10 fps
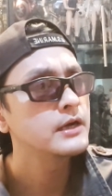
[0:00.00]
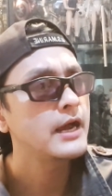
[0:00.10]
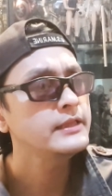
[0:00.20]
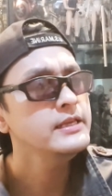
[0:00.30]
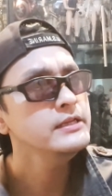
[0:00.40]

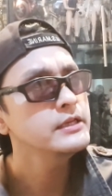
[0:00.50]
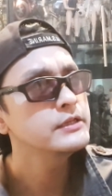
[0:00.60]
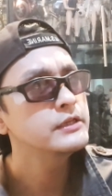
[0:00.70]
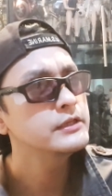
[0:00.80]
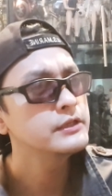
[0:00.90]
I think
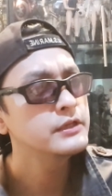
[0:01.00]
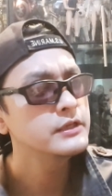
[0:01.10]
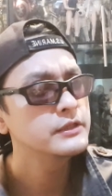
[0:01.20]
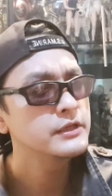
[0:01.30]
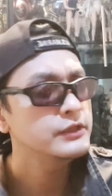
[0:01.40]

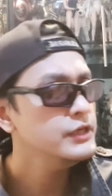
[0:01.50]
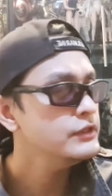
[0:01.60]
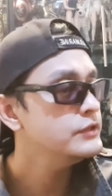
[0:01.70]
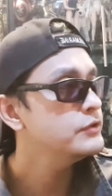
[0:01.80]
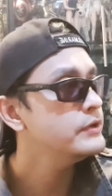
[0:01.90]

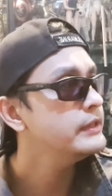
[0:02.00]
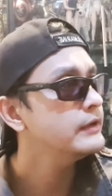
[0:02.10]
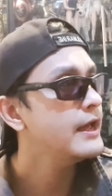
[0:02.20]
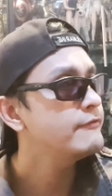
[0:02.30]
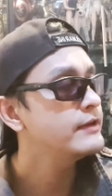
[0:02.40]
she's in real
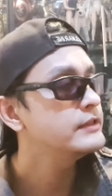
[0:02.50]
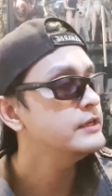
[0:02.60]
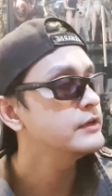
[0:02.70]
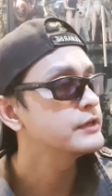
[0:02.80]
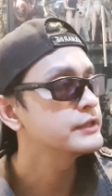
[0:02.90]
life, I
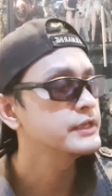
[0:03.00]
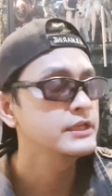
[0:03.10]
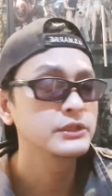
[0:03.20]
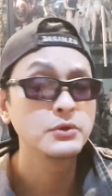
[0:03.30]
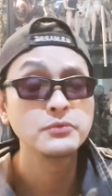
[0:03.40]
think her
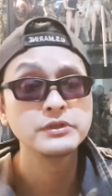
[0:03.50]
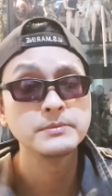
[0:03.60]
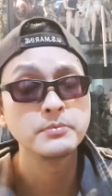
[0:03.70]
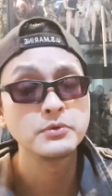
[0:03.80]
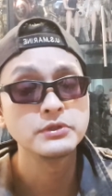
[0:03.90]
skin tone is
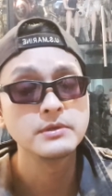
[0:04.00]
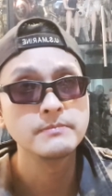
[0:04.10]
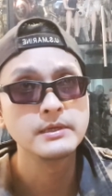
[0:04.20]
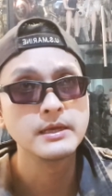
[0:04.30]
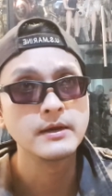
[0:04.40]
supposed to
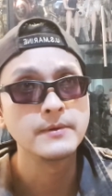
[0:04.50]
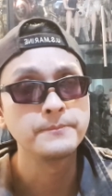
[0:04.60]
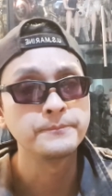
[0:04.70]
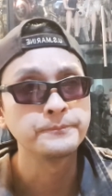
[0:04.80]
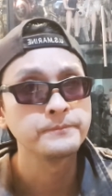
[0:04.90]
be
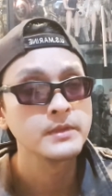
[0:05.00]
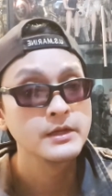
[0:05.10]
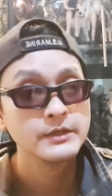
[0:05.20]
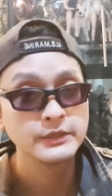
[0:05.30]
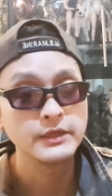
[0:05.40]

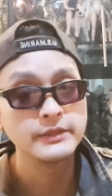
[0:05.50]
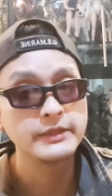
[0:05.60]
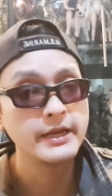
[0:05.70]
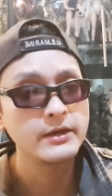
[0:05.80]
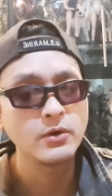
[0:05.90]

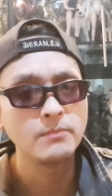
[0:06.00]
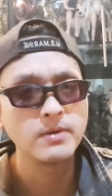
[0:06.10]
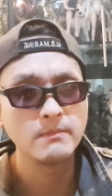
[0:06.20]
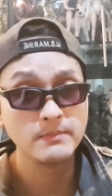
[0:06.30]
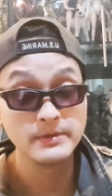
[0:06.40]
suntan or
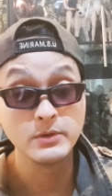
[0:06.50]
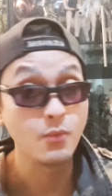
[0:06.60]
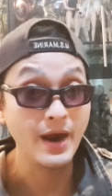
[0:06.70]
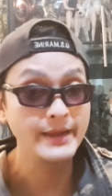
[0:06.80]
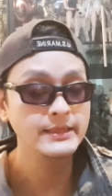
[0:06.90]
probably
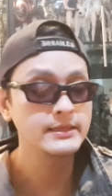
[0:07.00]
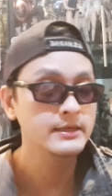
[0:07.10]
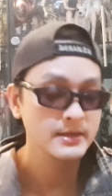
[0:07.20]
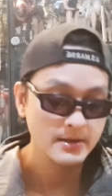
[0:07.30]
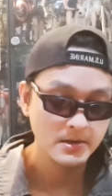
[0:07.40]
white.
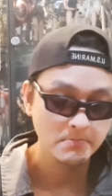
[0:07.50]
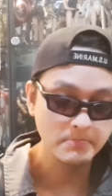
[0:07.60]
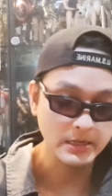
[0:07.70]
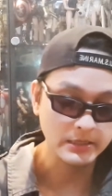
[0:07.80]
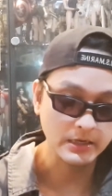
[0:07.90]

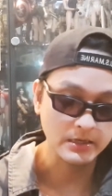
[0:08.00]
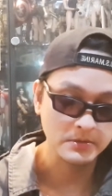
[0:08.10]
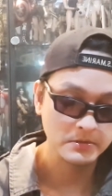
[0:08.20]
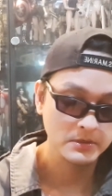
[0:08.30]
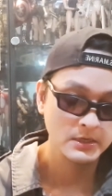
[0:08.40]
But
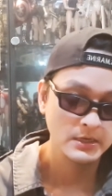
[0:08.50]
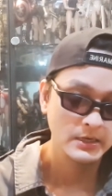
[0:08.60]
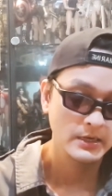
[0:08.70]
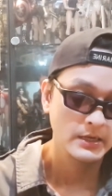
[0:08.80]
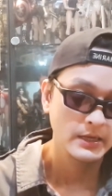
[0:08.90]

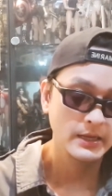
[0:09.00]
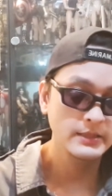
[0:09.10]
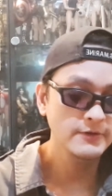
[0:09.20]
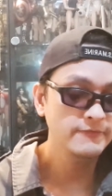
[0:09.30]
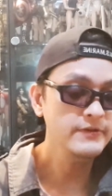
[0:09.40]

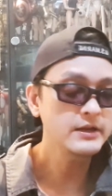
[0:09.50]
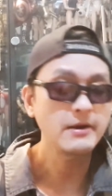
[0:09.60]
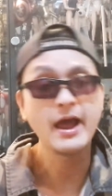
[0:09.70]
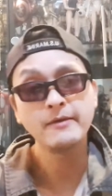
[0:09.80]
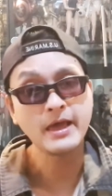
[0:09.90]
in the
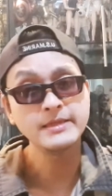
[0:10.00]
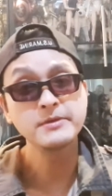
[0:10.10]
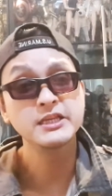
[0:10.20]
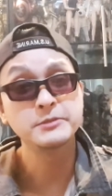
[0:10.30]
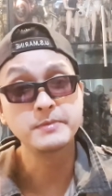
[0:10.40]
figure, I
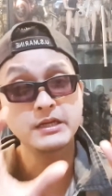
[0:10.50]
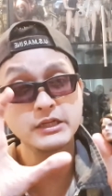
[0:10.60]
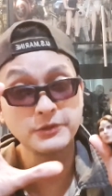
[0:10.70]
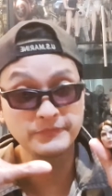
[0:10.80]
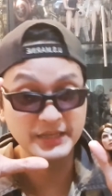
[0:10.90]
think it's
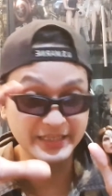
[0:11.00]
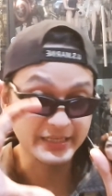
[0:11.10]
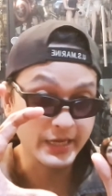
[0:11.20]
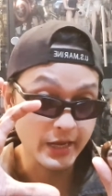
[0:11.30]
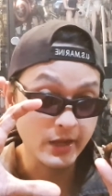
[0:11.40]
because of the
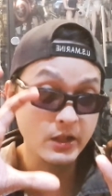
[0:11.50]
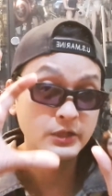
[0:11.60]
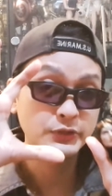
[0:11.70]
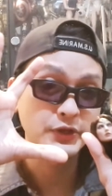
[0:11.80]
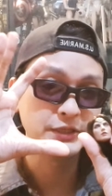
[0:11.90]
scale,
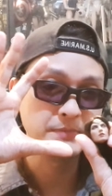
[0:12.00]
so it